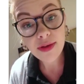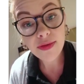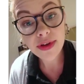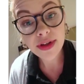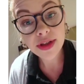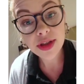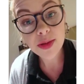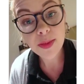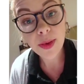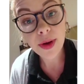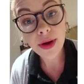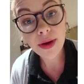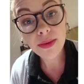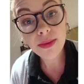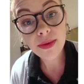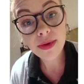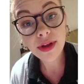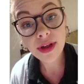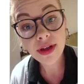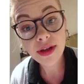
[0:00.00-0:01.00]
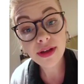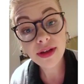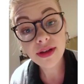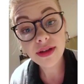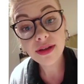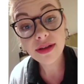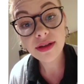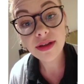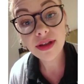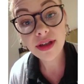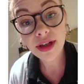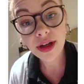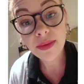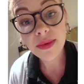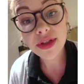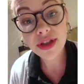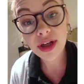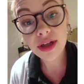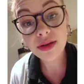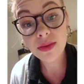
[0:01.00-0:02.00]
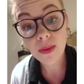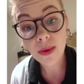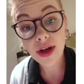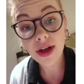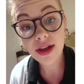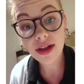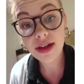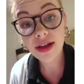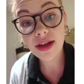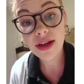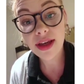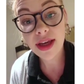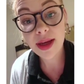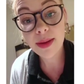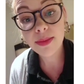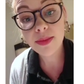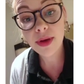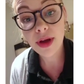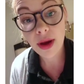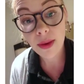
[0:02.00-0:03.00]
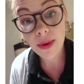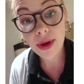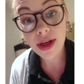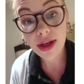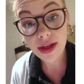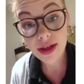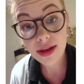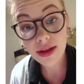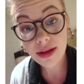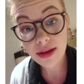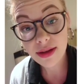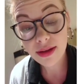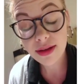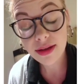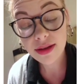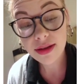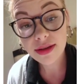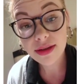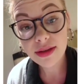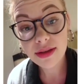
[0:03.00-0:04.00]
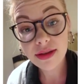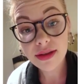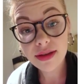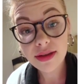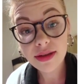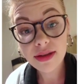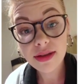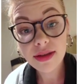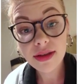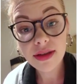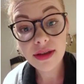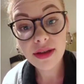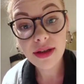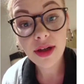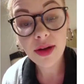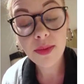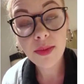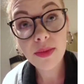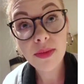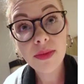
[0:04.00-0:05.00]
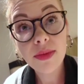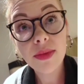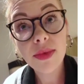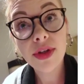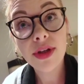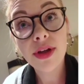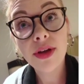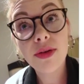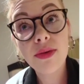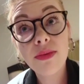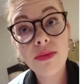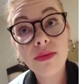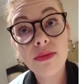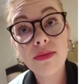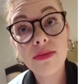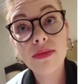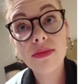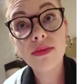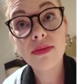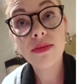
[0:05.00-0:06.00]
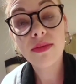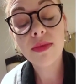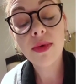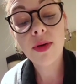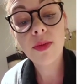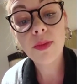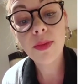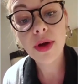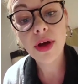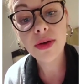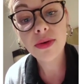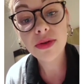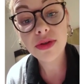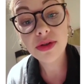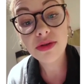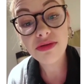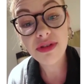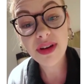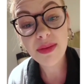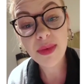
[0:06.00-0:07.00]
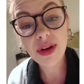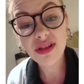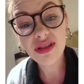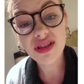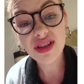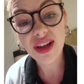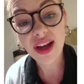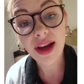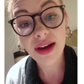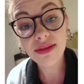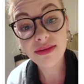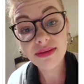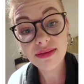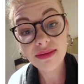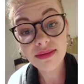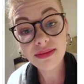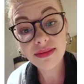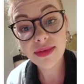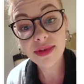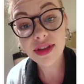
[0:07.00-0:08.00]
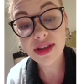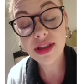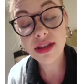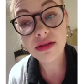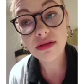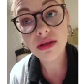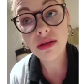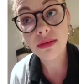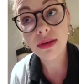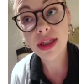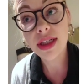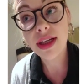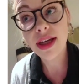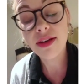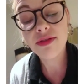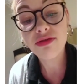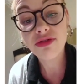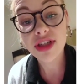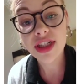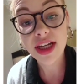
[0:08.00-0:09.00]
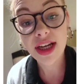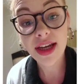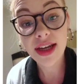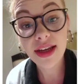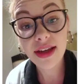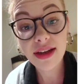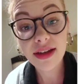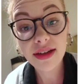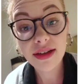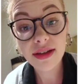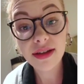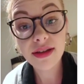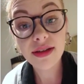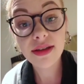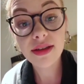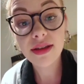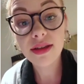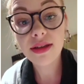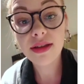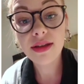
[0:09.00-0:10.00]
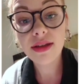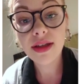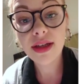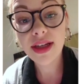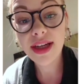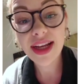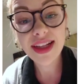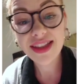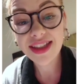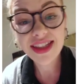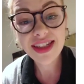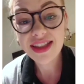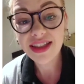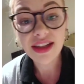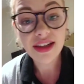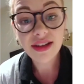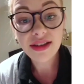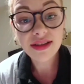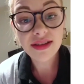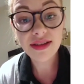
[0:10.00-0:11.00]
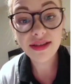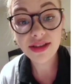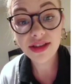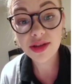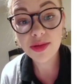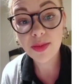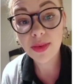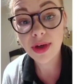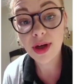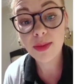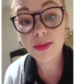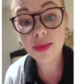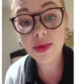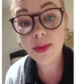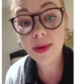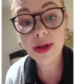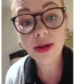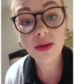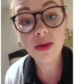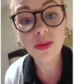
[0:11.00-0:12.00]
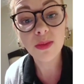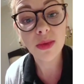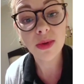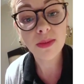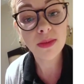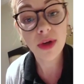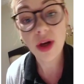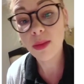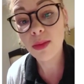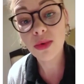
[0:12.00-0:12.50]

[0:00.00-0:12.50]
of inspo, then, you know, it does work. Keep going. I'm, you know, on post three months now and still doing it every day. it gets easier. It just becomes a bit normal, like